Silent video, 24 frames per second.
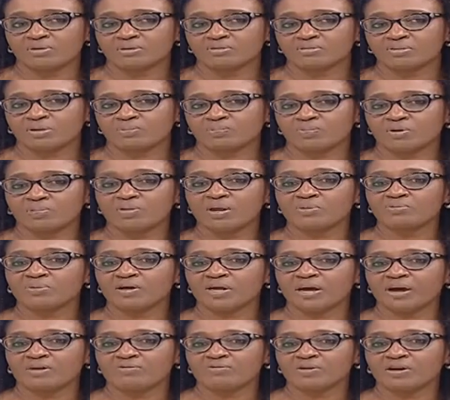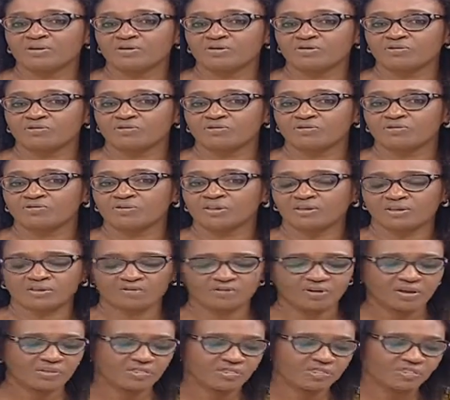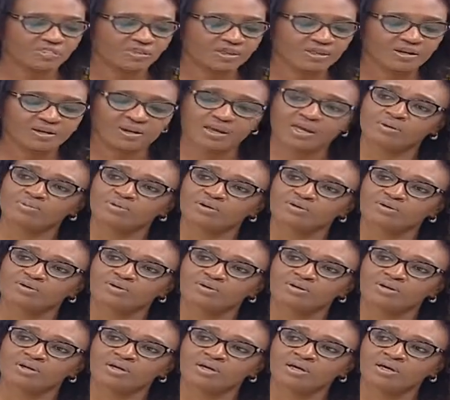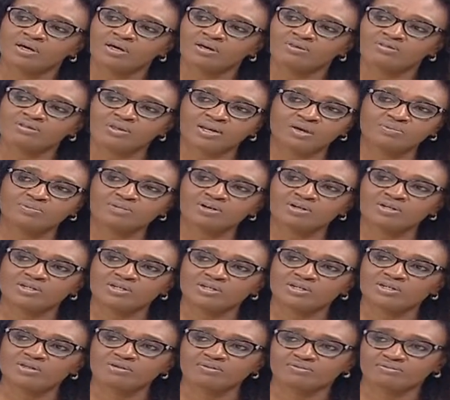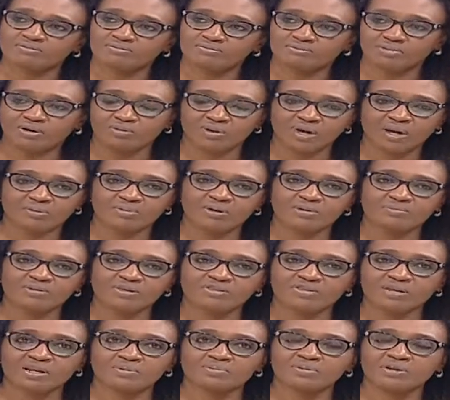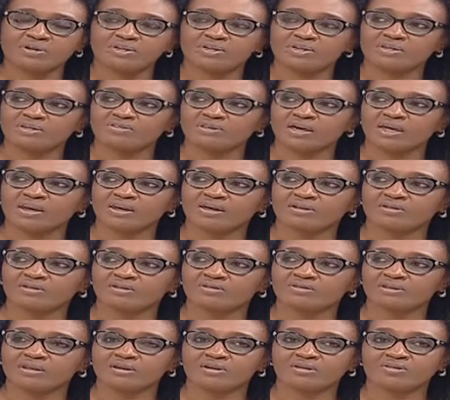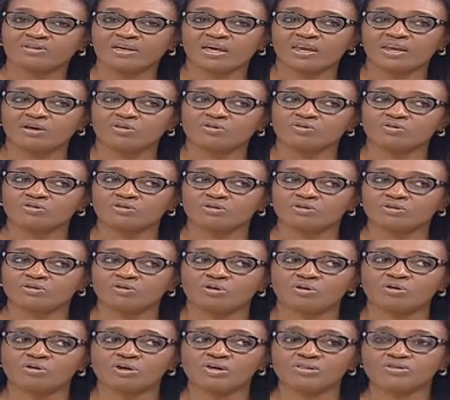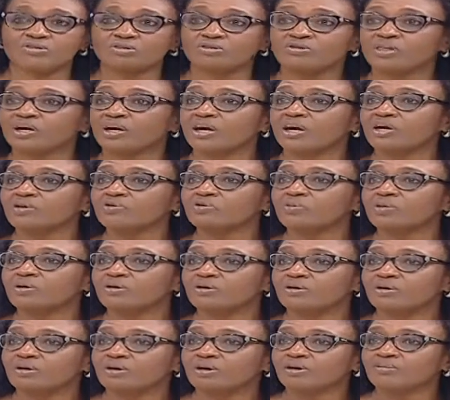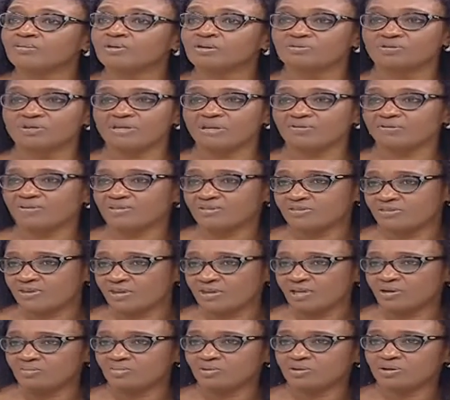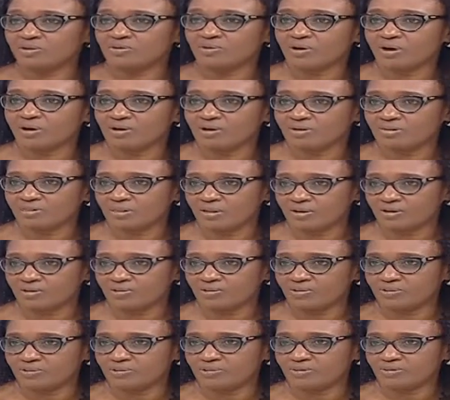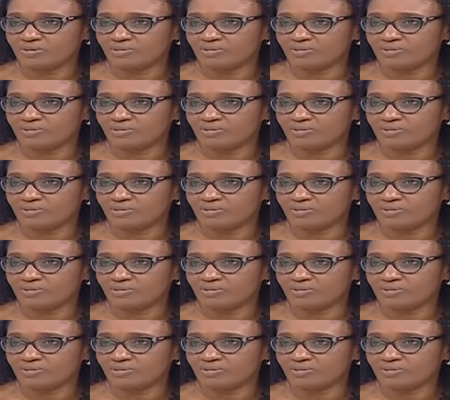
the problem we have, there's a very thin line between celebrity. What I mean by celebrity designers is a designer you only see on the catwalk, but you'll never see anybody wearing their clothes.